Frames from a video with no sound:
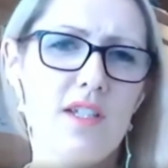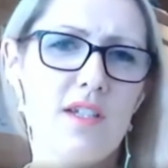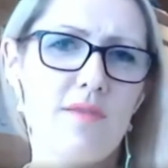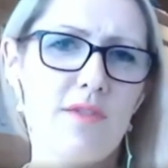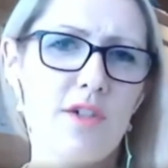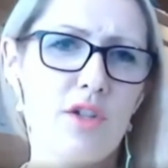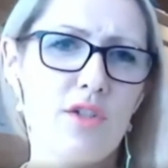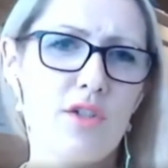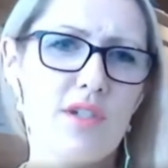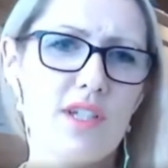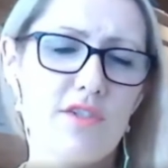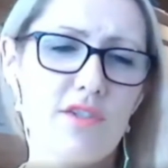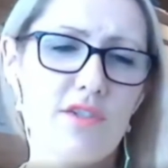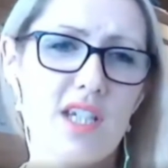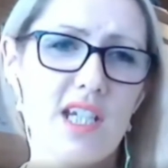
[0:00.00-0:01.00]
different
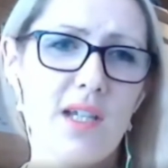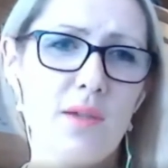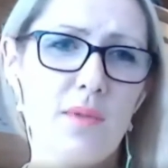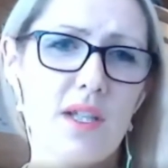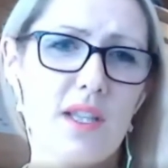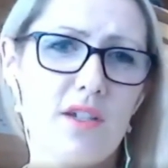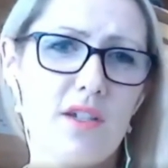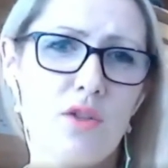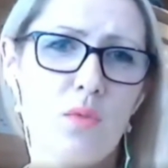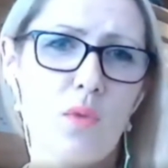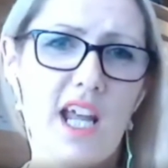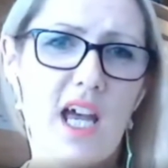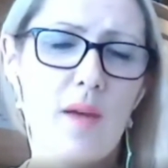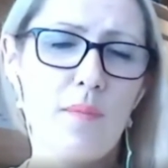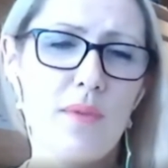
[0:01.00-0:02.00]
countries are dealing with it or
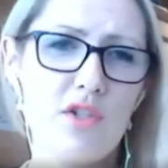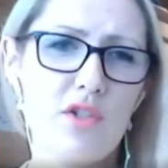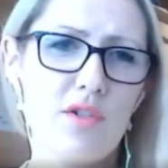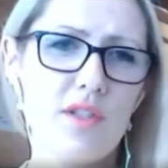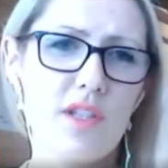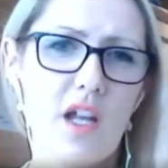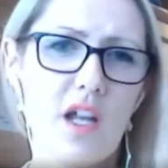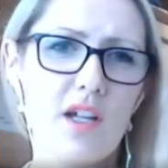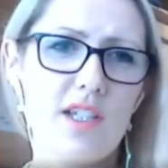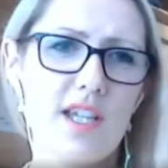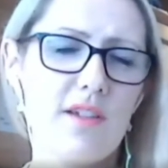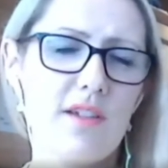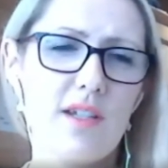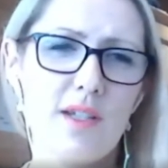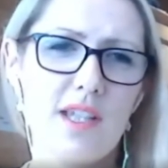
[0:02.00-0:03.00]
what happened during the
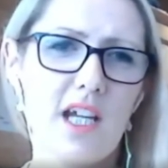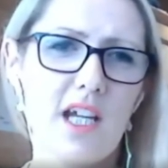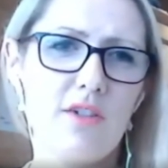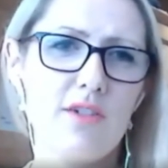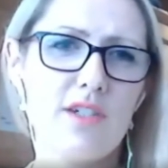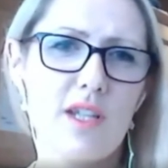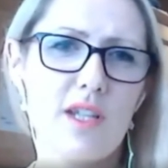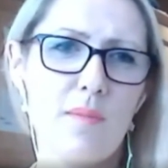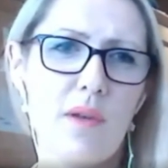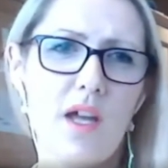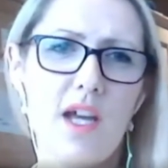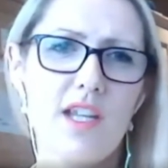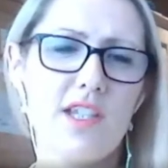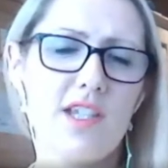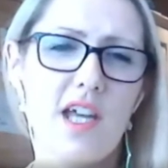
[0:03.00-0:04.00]
lockdown, and that could
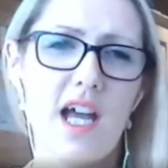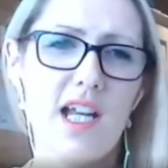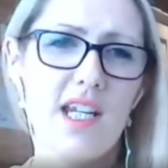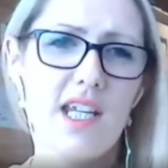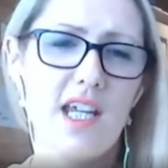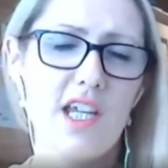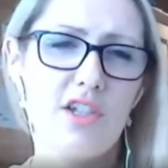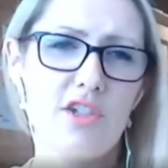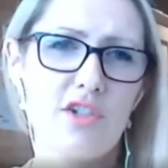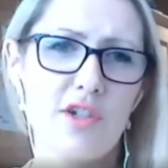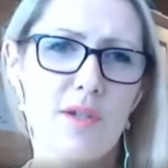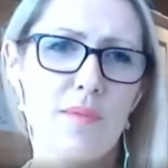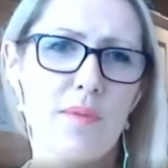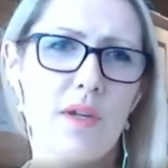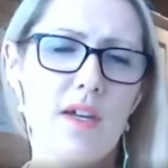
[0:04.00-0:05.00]
apply to any age
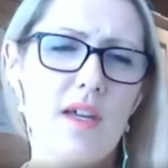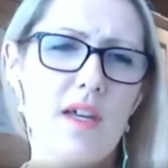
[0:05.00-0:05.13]
group.